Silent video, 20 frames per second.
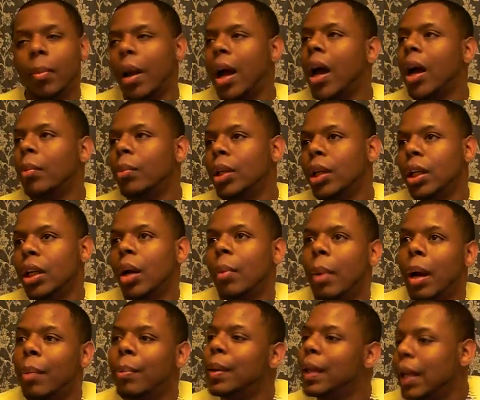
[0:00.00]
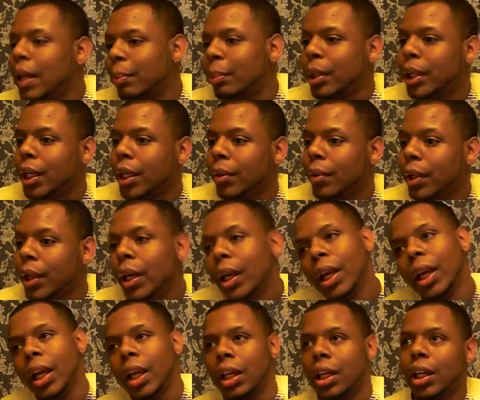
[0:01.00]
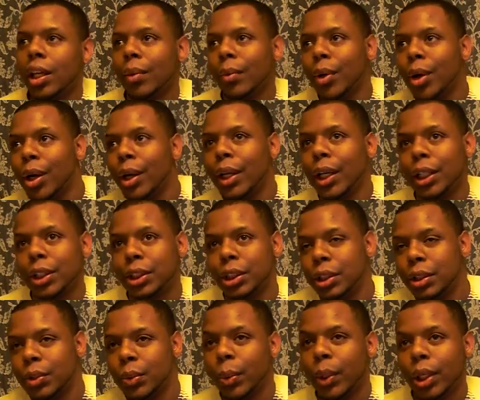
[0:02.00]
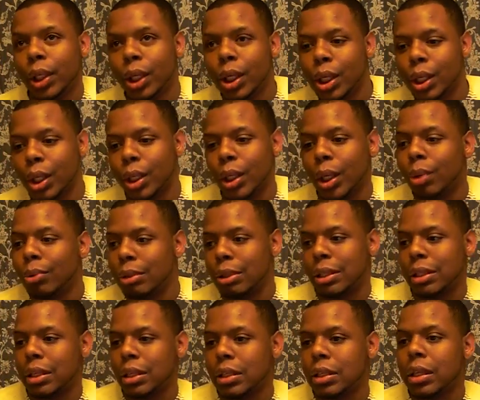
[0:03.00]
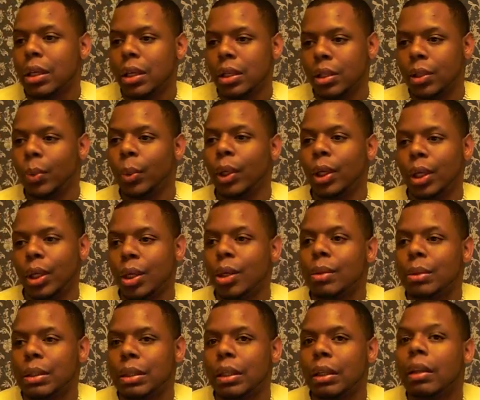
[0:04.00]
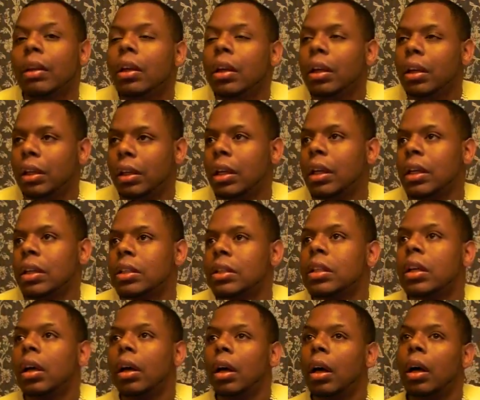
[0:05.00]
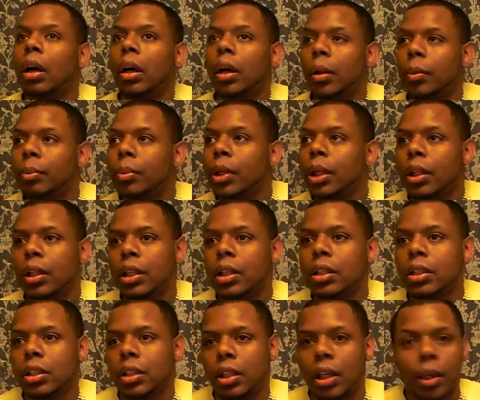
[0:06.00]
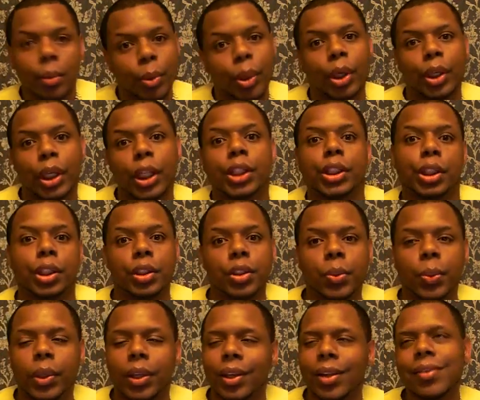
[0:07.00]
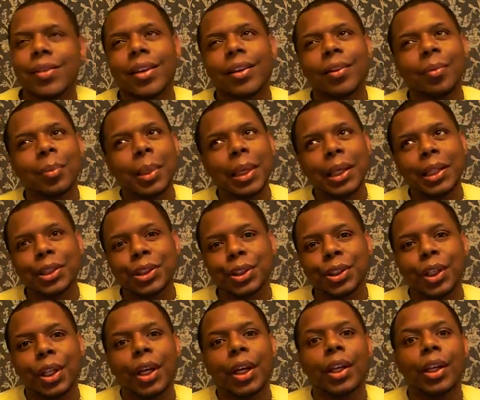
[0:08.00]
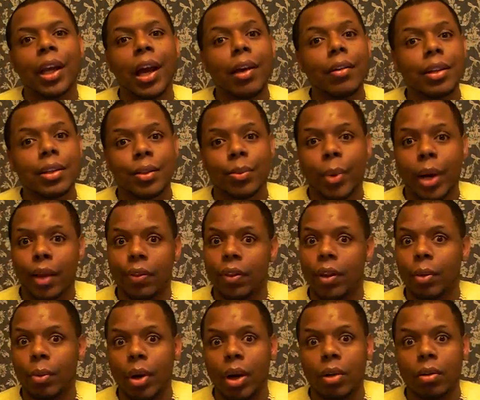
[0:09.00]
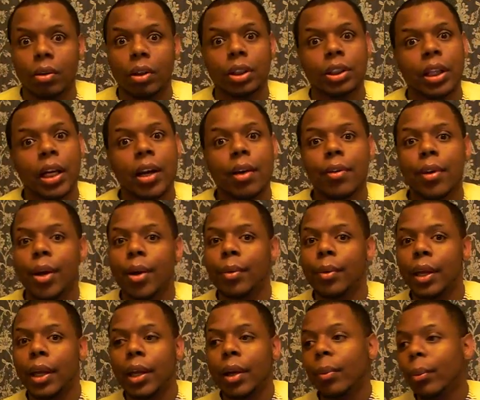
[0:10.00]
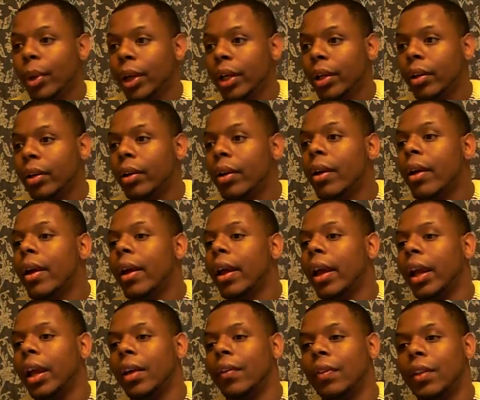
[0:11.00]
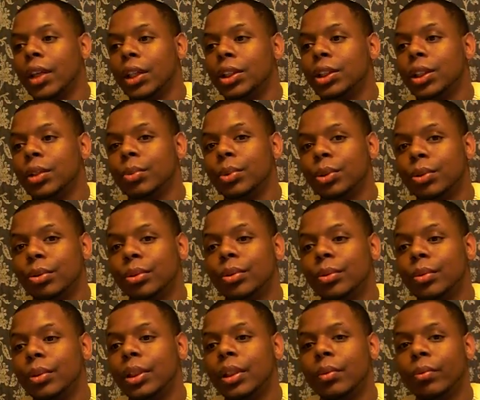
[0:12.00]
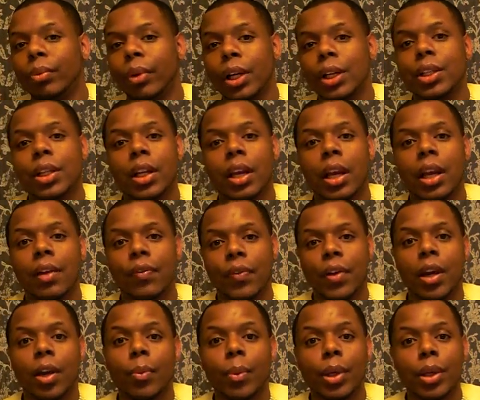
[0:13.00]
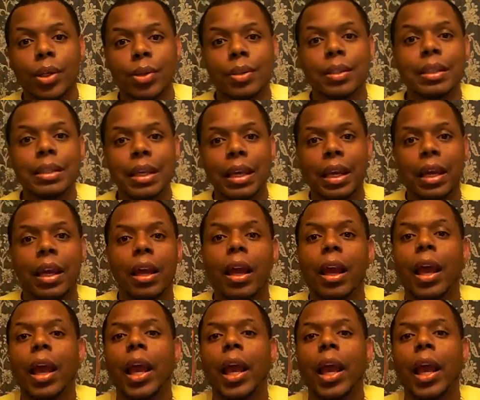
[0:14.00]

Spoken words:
I'm looking on my BlackBerry and Kim Kardashian tweeted her condolences to Whitney Houston. Yes, this Kim Kardashian tweet. I'm like, bitch, y'all need to right that wrong because y'all know damn well if this shit was true that Ray J had found Whitney Houston dead,